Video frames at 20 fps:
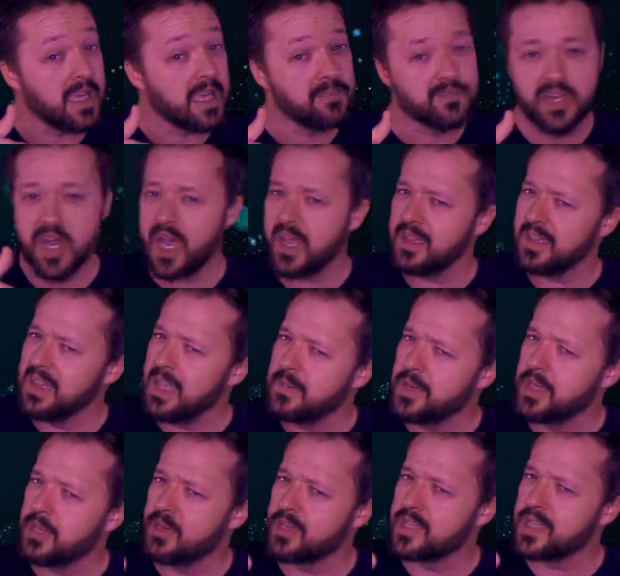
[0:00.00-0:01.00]
If not, let
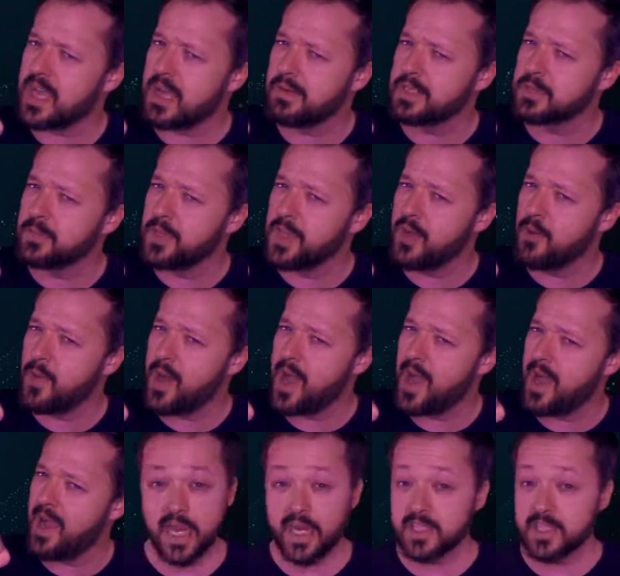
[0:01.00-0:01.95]
me know in the comments below why.